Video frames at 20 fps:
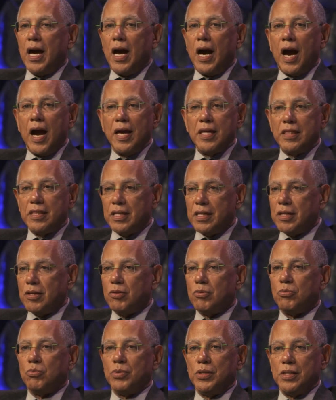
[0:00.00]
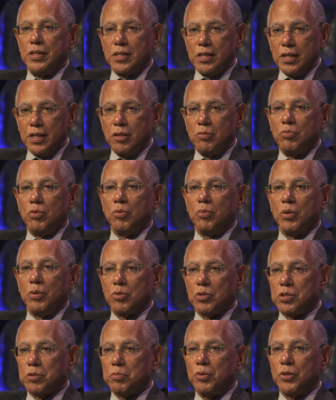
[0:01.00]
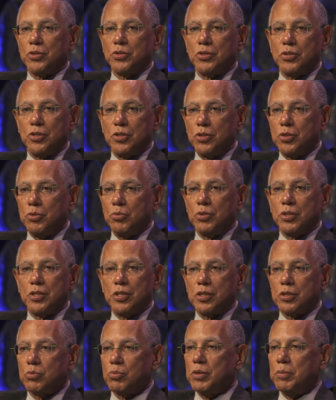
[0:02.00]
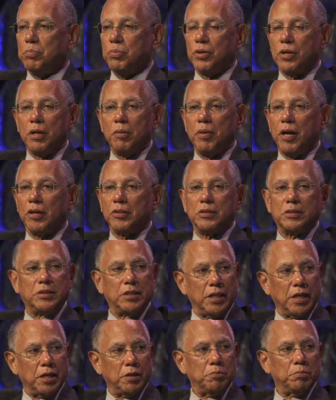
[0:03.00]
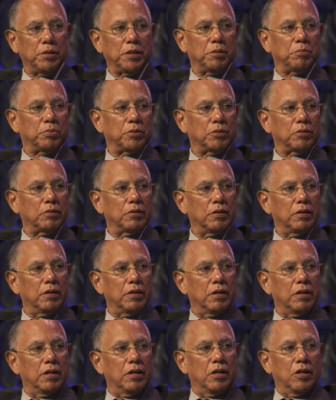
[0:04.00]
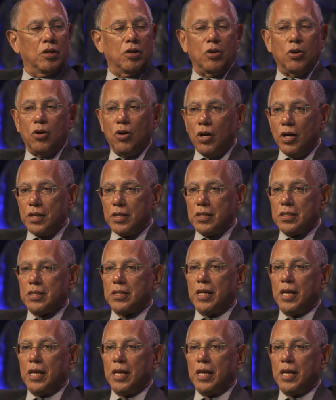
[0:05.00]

I think we did what we were supposed to do, which is we put about 10 people on his